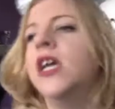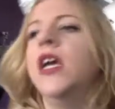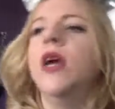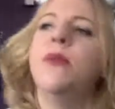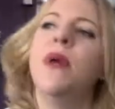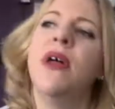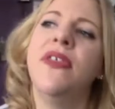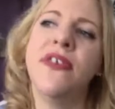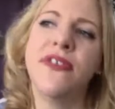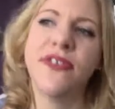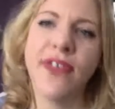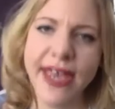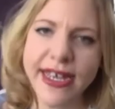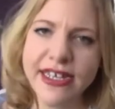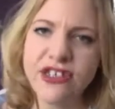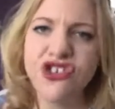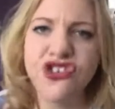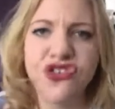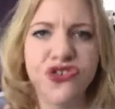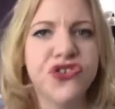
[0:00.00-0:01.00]
But I think that is
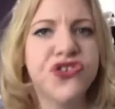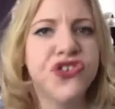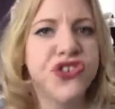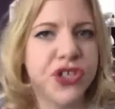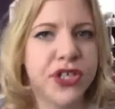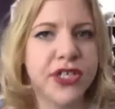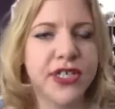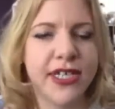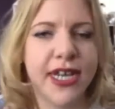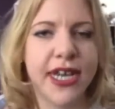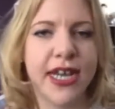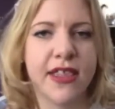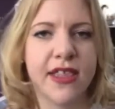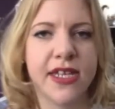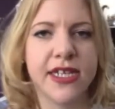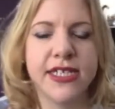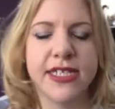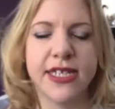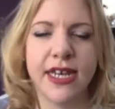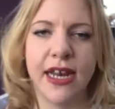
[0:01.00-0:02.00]
just on a Sunday in the
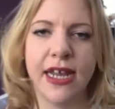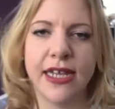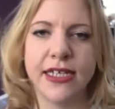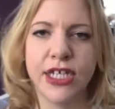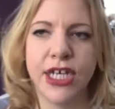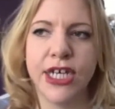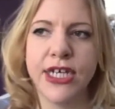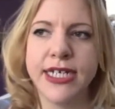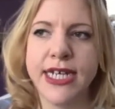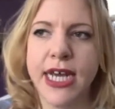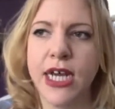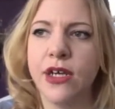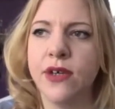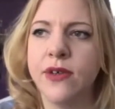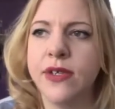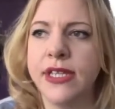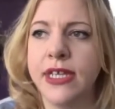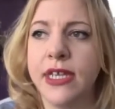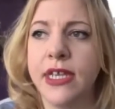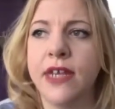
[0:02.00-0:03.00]
Disneyland Hotel
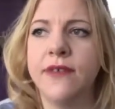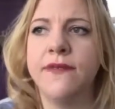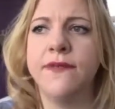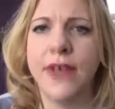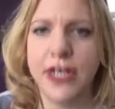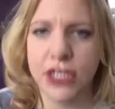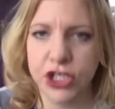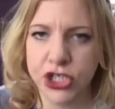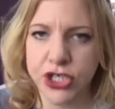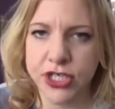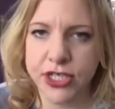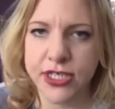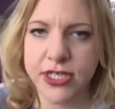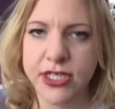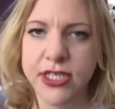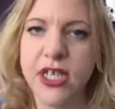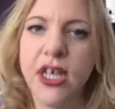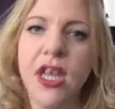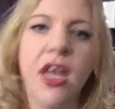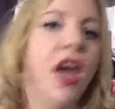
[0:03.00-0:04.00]
in the Inventions.
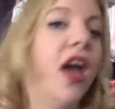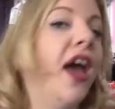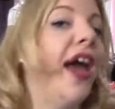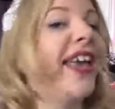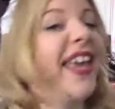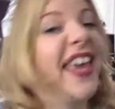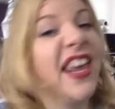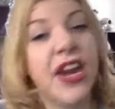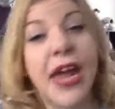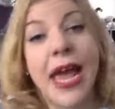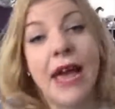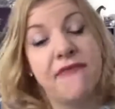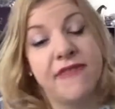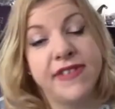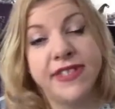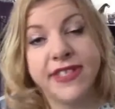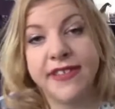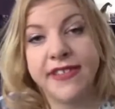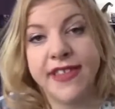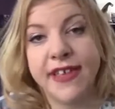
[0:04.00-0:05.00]
Again, I haven't
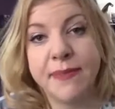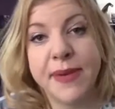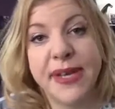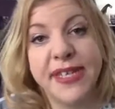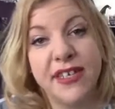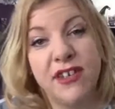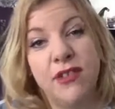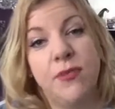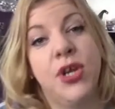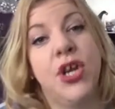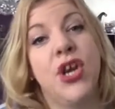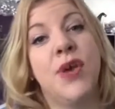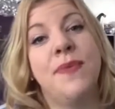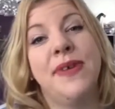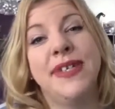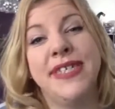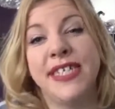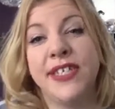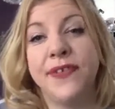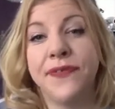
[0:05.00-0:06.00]
done that because I normally go
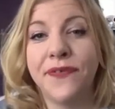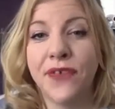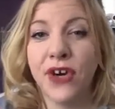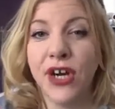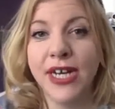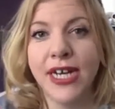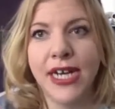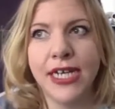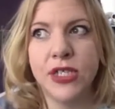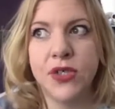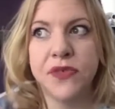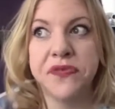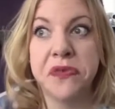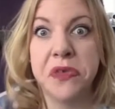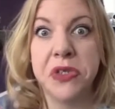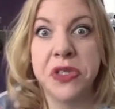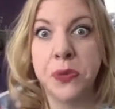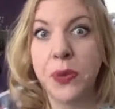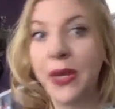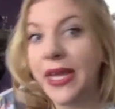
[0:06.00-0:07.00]
Monday to Friday to
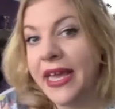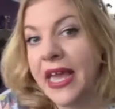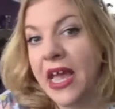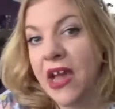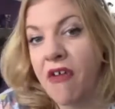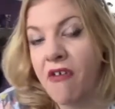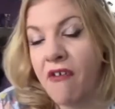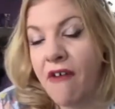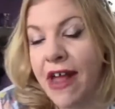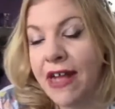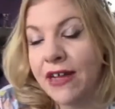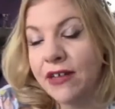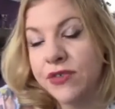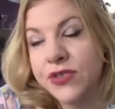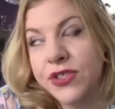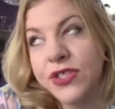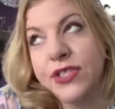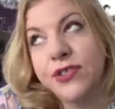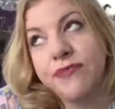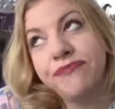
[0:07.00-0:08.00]
avoid the weekend
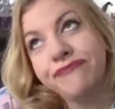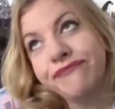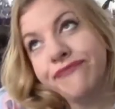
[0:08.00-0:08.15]
crowds.